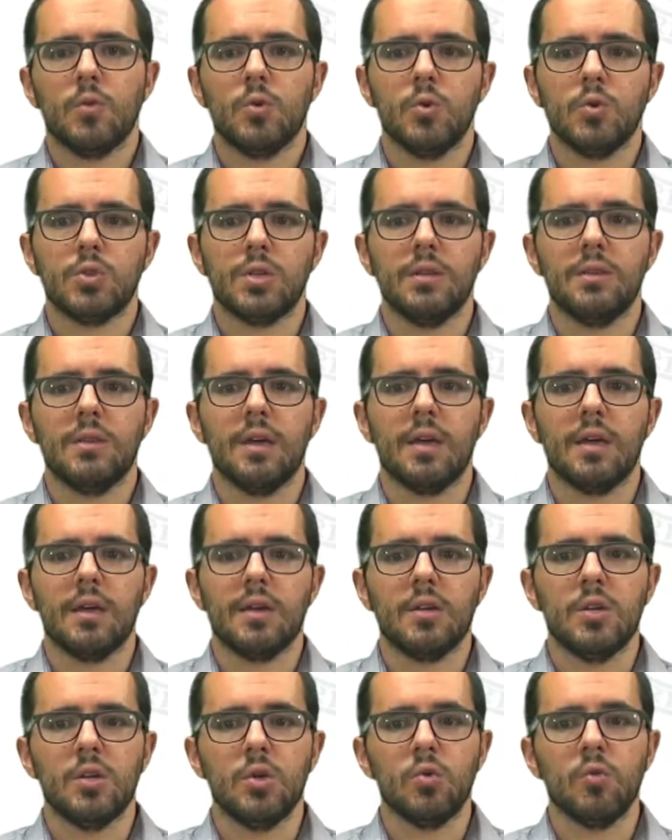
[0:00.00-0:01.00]
using the
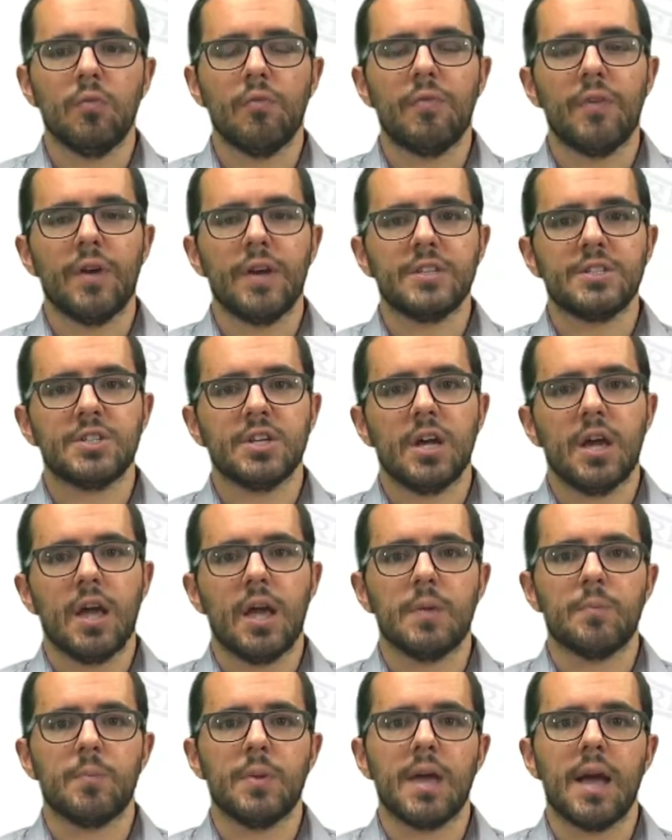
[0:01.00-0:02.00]
new fetch
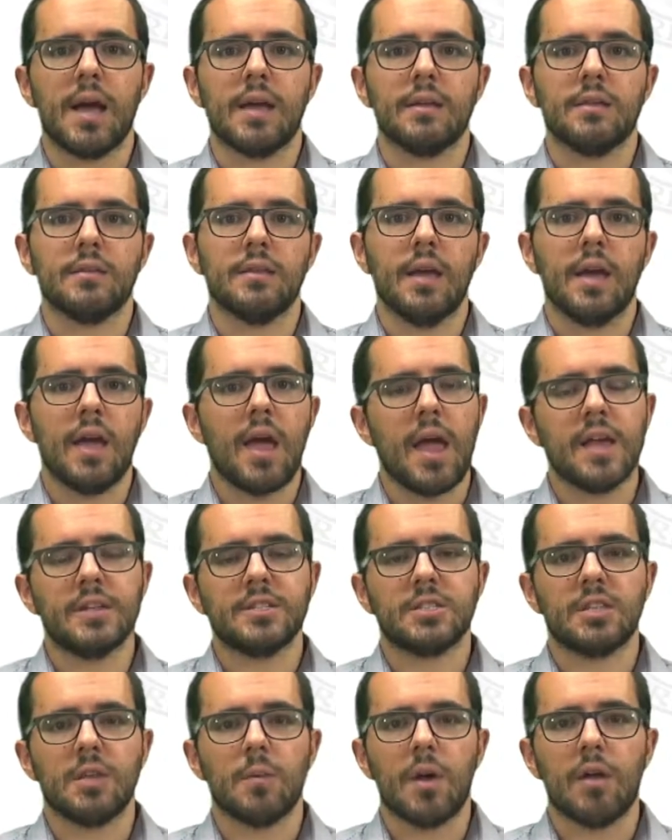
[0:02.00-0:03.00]
API, the
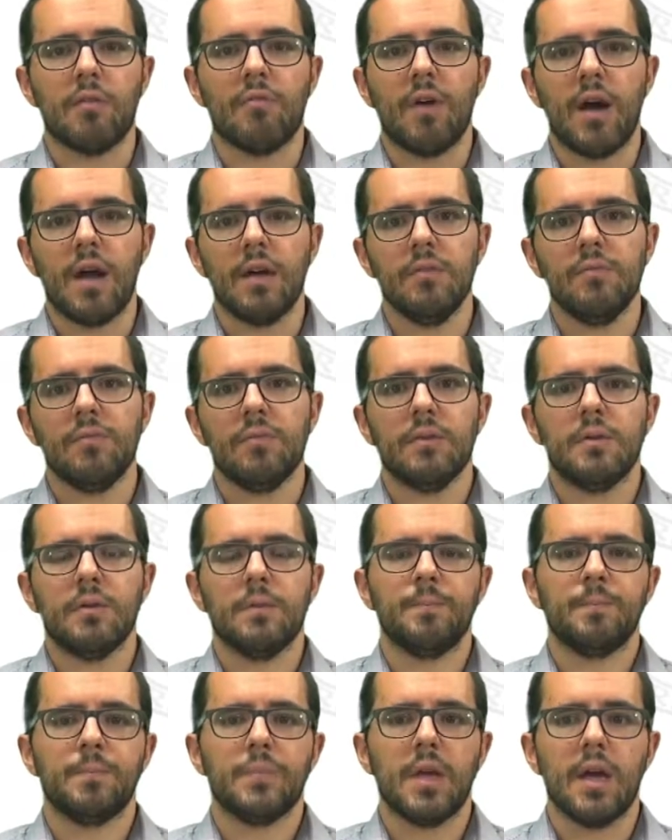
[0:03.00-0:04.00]
HTML5
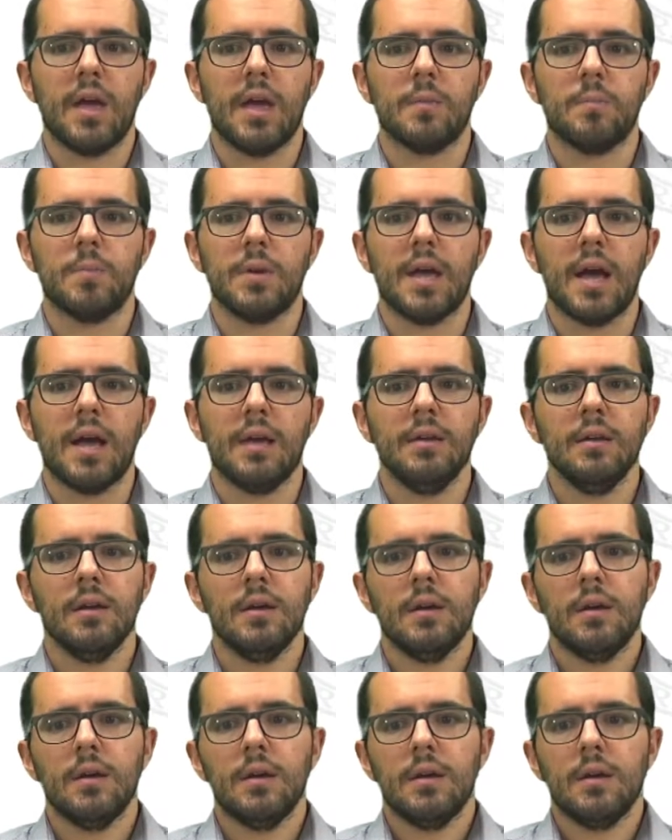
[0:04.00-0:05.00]
API
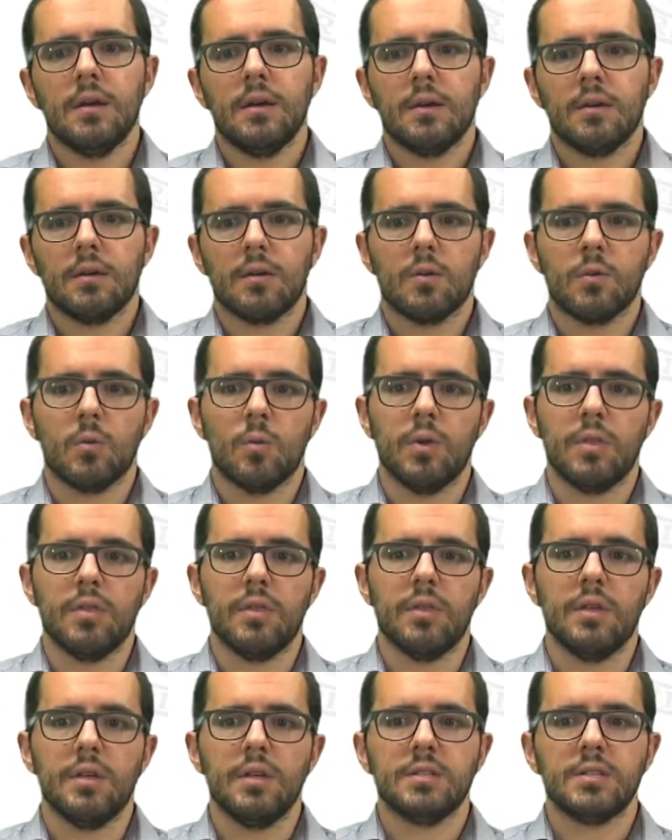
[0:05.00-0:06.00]

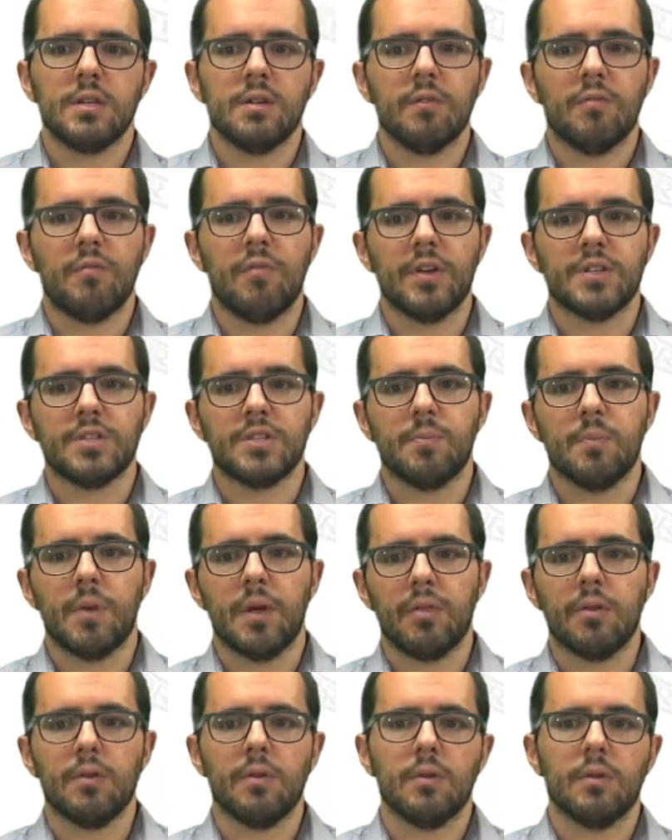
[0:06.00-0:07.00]
with this fetch
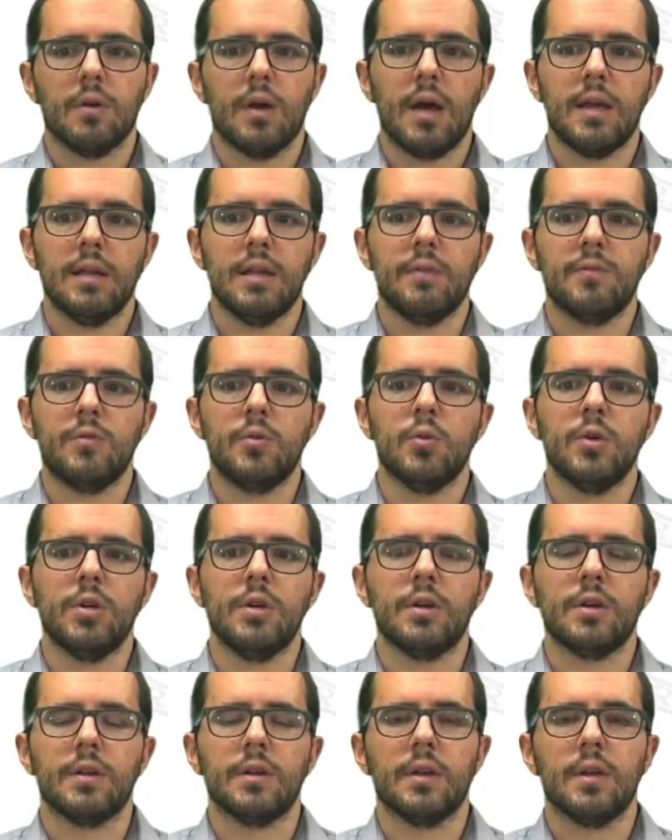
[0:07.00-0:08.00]
method. I leave you
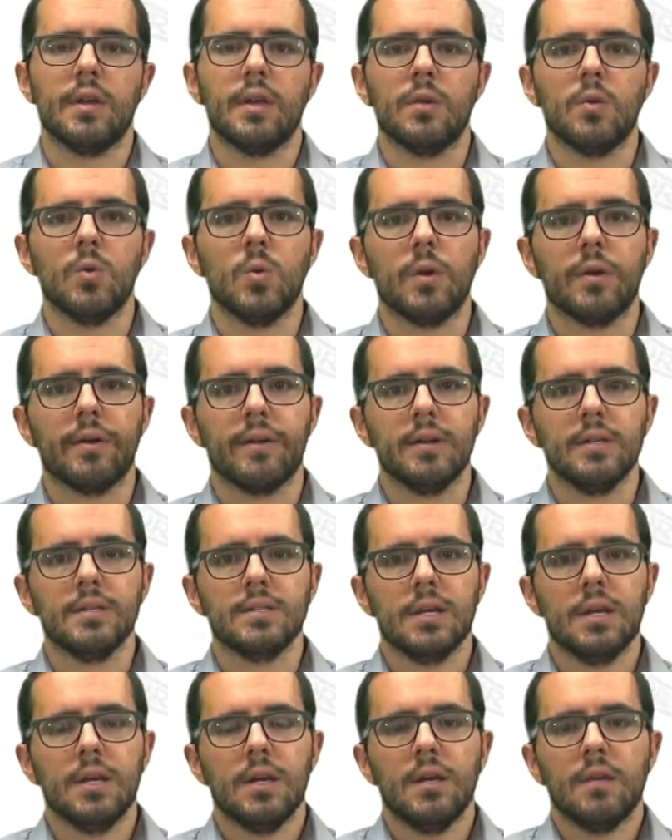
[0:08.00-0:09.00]
here the
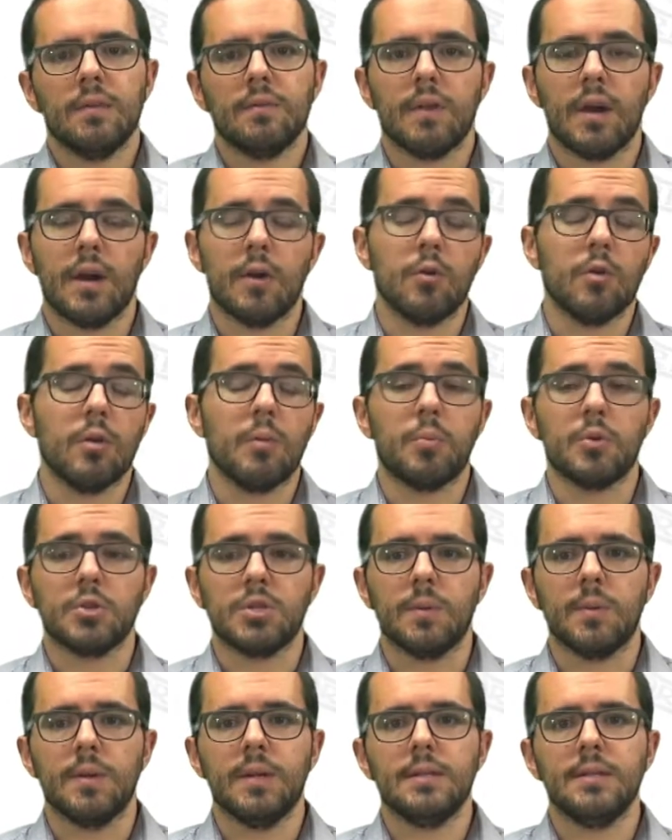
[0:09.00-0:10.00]
URLs. There are other
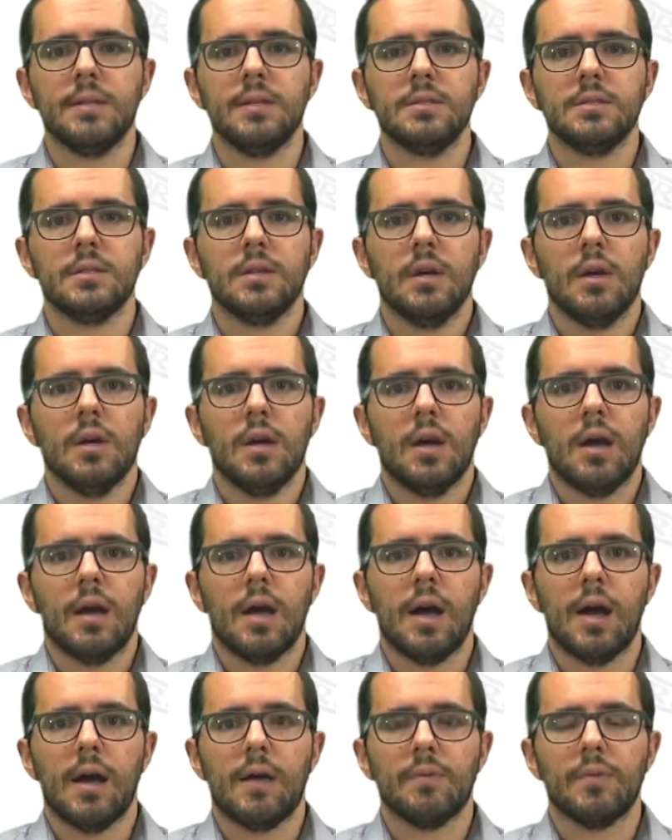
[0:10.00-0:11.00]
possibilities
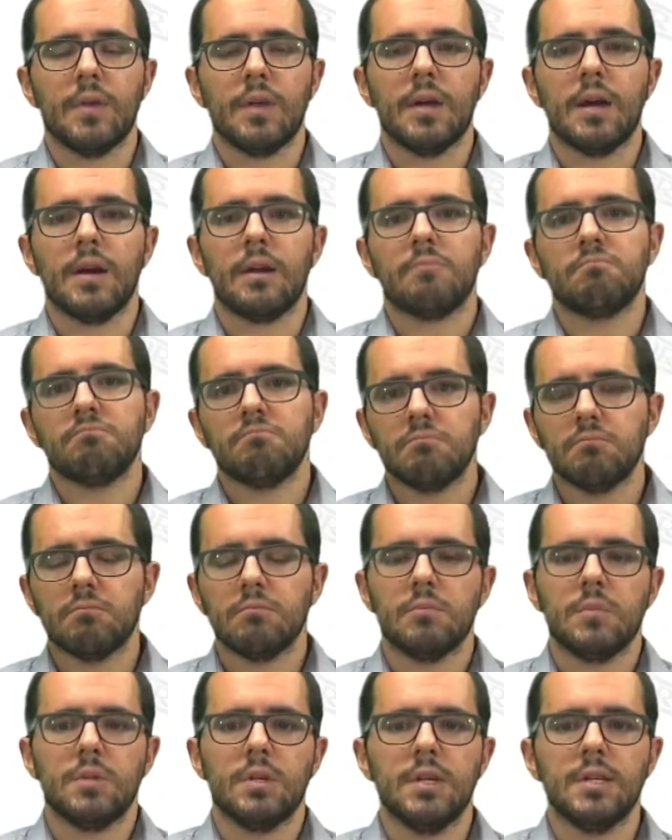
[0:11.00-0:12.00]
and they are
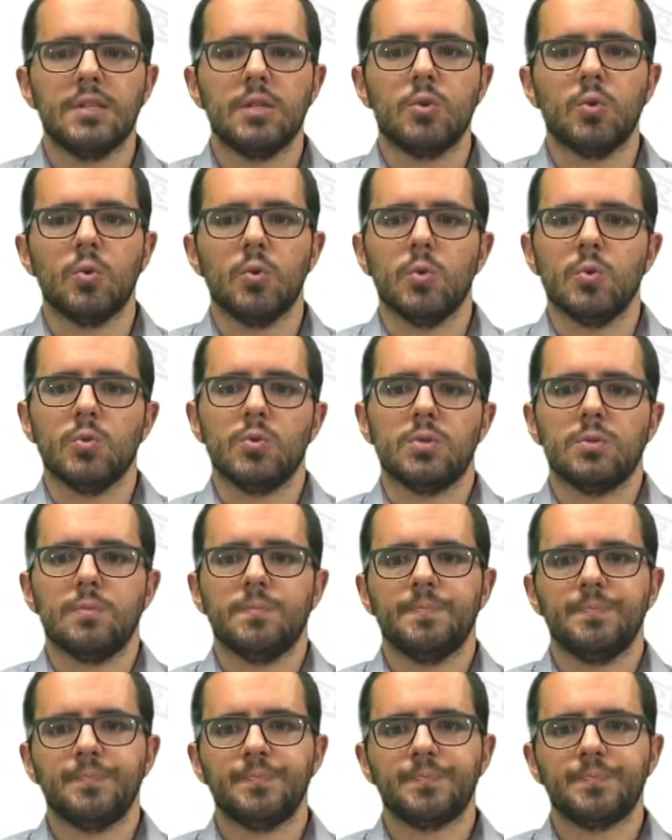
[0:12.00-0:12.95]
easy to use.